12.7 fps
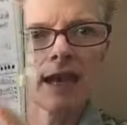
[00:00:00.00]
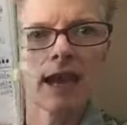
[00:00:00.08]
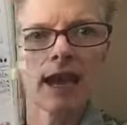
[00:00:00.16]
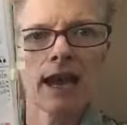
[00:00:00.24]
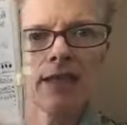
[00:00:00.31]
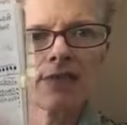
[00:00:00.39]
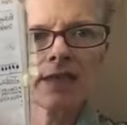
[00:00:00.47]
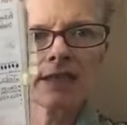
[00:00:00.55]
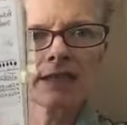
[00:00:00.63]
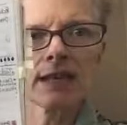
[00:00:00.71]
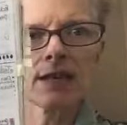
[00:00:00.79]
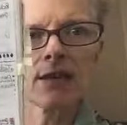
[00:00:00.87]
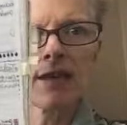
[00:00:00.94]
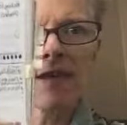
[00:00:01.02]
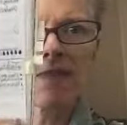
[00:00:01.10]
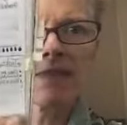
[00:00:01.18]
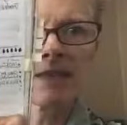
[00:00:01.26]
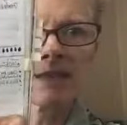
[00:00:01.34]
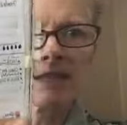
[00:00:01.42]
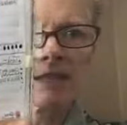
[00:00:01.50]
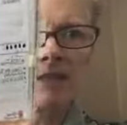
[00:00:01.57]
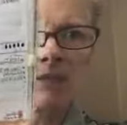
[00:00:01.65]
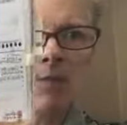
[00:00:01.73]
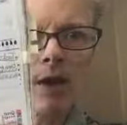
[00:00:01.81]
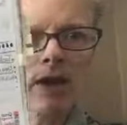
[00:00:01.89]
had things here, and this
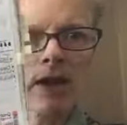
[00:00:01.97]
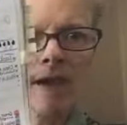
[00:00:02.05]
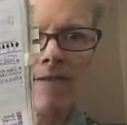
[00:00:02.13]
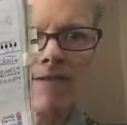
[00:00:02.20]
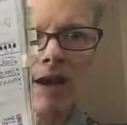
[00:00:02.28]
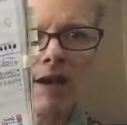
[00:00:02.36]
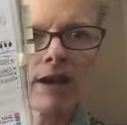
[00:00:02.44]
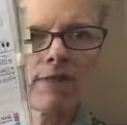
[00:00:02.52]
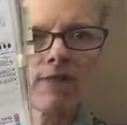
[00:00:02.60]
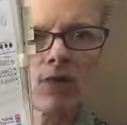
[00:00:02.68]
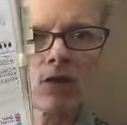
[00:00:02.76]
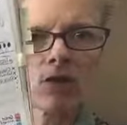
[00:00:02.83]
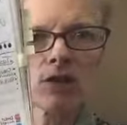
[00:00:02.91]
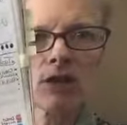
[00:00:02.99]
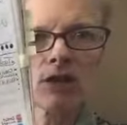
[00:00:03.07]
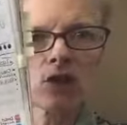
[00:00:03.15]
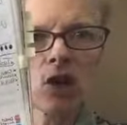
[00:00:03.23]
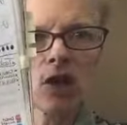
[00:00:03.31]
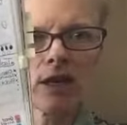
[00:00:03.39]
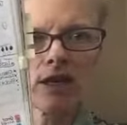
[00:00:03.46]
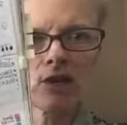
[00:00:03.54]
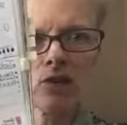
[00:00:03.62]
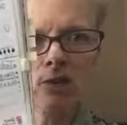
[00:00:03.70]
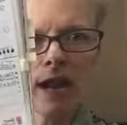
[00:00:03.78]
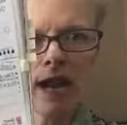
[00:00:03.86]
is when I very first started
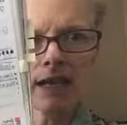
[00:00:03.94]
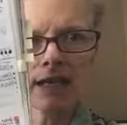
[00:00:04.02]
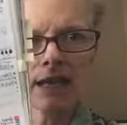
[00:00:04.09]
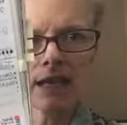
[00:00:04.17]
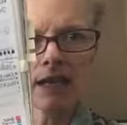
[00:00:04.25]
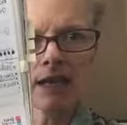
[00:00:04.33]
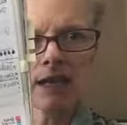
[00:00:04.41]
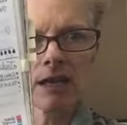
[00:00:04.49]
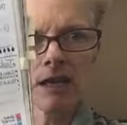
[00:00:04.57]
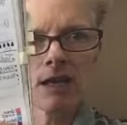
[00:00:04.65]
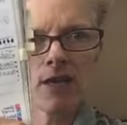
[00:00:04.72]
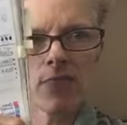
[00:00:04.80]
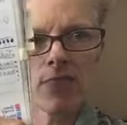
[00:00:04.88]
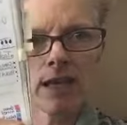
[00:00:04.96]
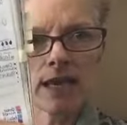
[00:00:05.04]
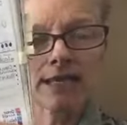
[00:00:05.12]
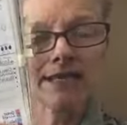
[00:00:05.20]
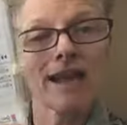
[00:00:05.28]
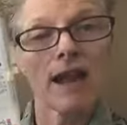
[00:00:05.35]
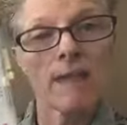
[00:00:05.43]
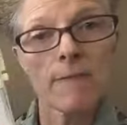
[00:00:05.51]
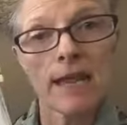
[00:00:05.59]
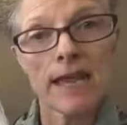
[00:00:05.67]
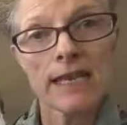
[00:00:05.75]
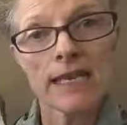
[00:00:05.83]
tracking things that I
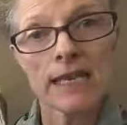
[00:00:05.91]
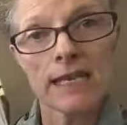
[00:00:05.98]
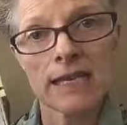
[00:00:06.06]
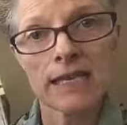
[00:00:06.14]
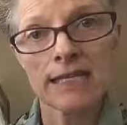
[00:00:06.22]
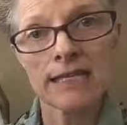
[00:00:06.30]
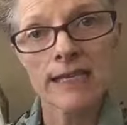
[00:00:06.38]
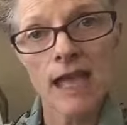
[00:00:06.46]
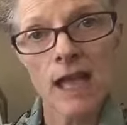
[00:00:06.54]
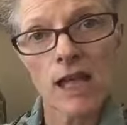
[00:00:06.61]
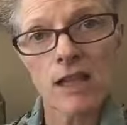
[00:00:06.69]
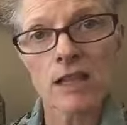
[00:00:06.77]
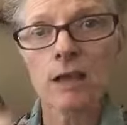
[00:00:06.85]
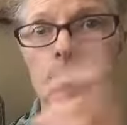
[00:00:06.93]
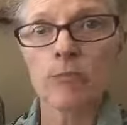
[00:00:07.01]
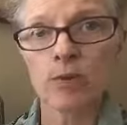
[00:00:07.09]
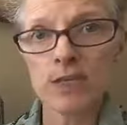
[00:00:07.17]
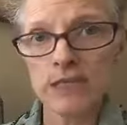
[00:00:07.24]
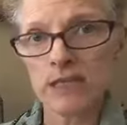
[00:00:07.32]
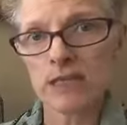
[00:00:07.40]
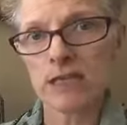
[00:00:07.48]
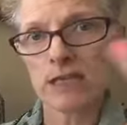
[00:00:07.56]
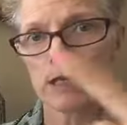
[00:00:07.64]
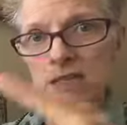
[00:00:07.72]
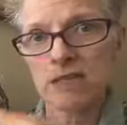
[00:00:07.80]
made in Excel and printed
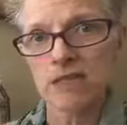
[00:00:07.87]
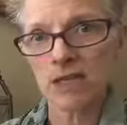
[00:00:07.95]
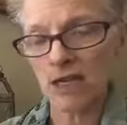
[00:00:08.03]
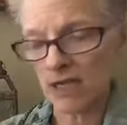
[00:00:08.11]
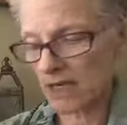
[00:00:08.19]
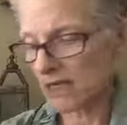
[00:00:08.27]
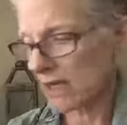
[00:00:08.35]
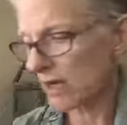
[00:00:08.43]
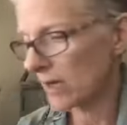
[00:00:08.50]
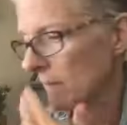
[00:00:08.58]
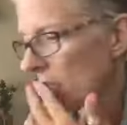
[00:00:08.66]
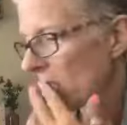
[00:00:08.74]
it and stuck it in here.